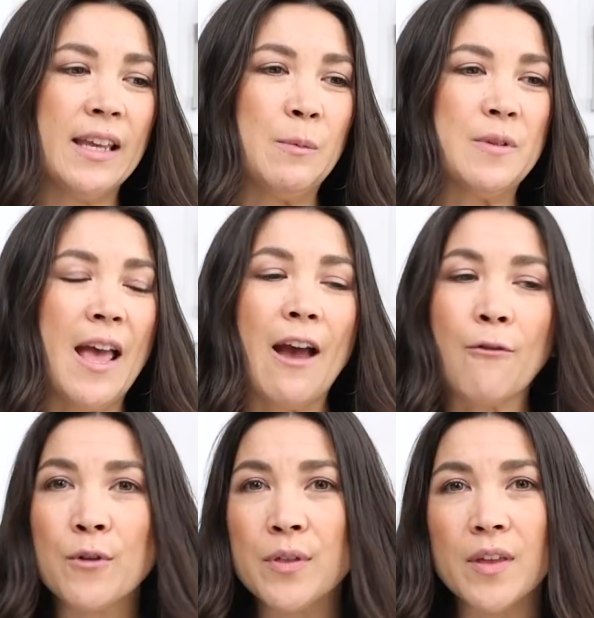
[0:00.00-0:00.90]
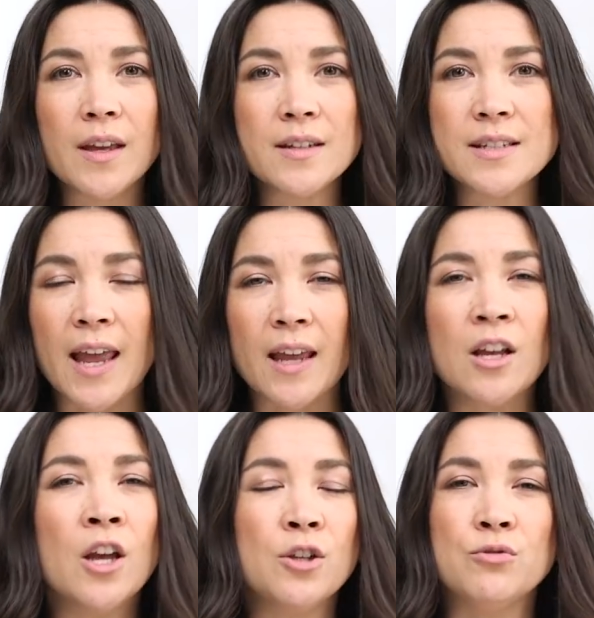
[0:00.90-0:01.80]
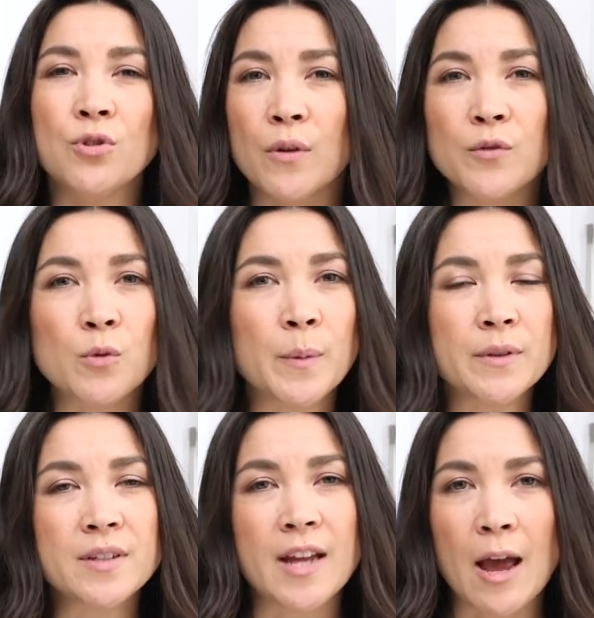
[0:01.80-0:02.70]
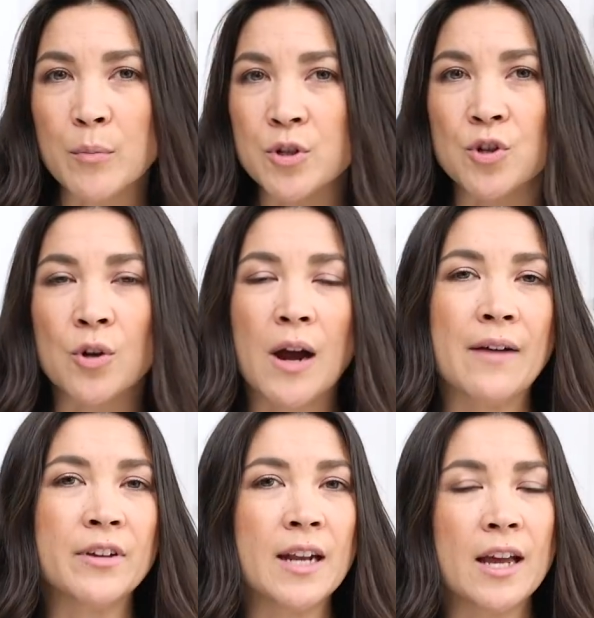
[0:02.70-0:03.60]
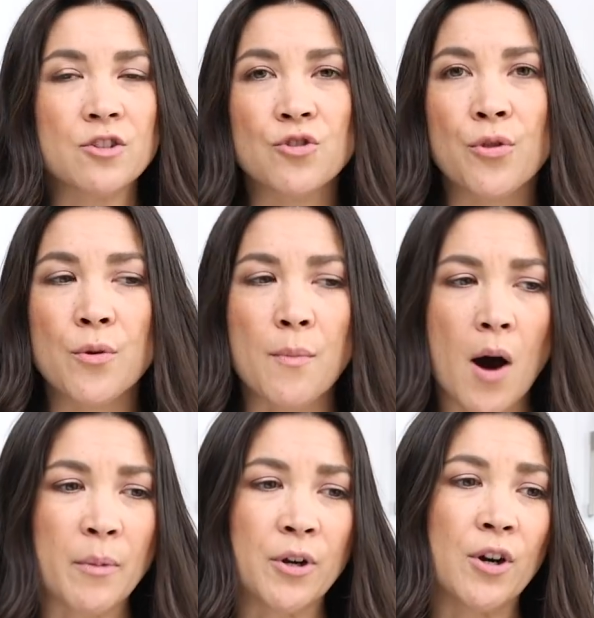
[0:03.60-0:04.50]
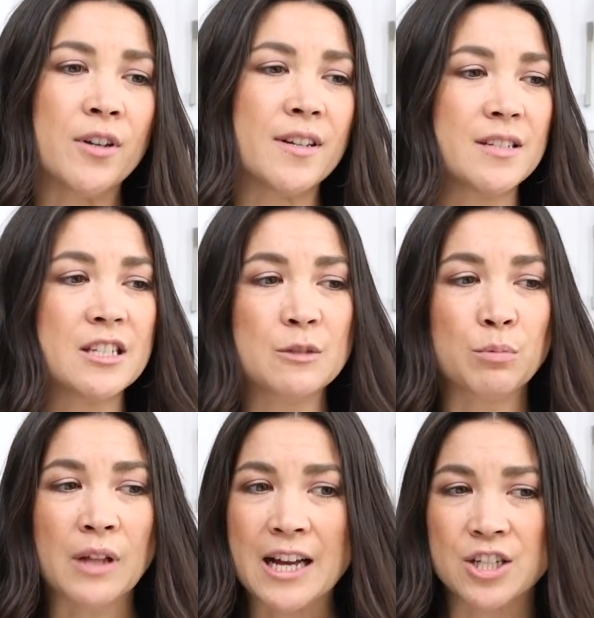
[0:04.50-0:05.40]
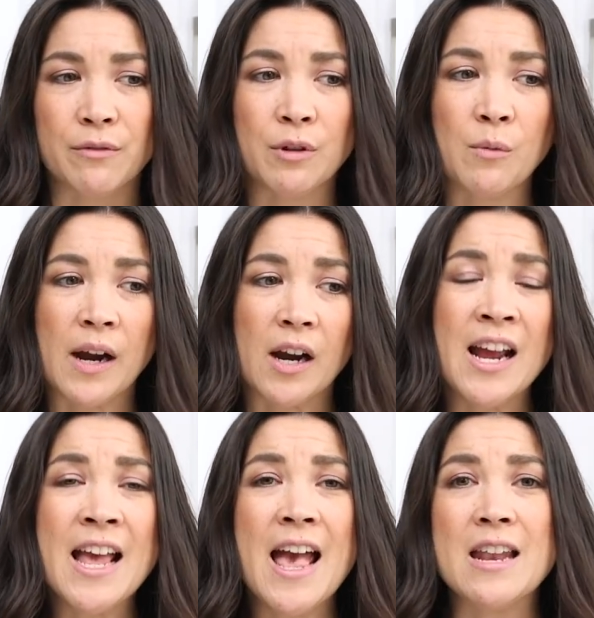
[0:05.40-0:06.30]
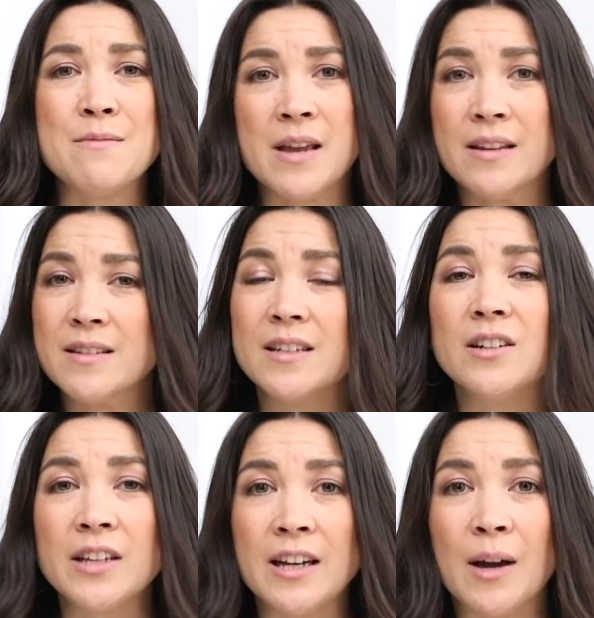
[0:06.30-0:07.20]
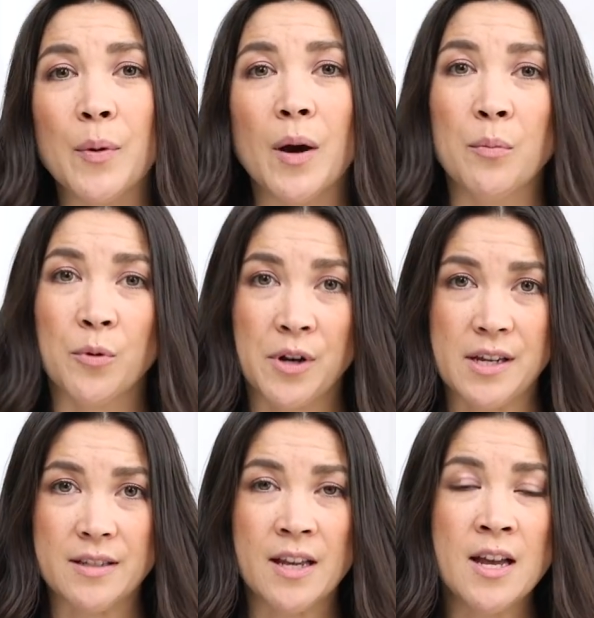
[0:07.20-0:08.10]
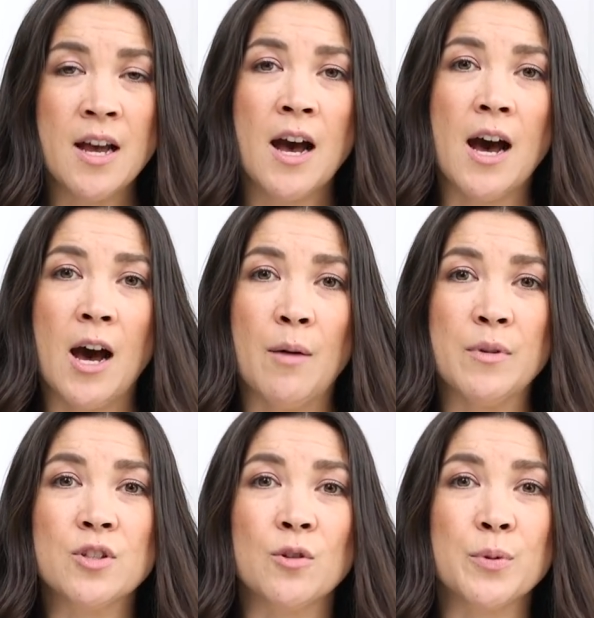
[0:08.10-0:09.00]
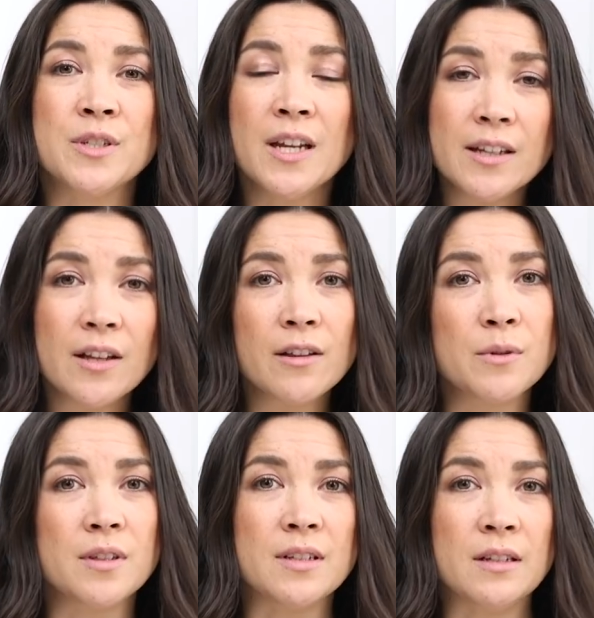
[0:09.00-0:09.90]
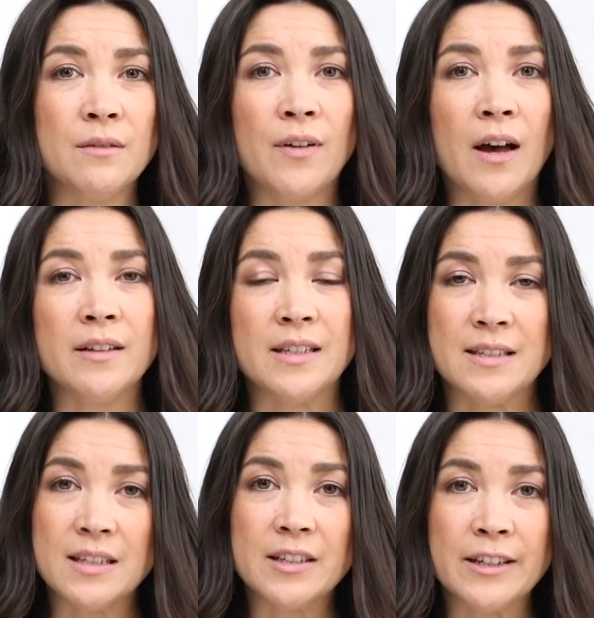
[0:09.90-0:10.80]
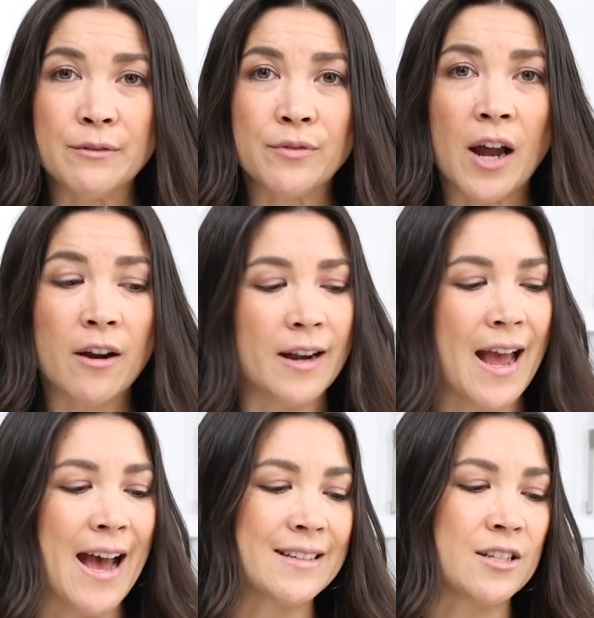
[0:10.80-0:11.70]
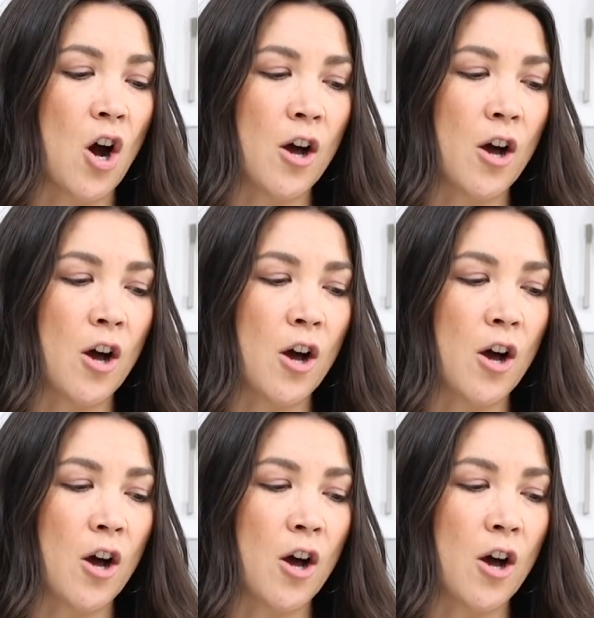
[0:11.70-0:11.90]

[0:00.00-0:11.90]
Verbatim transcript: It keeps everything contained. You don't have to worry about the temperature or having an extra thermometer. It doesn't splash everywhere, and it makes cleanup a breeze. Um, so particularly with the T-fal E Z Clean Fryer, it has an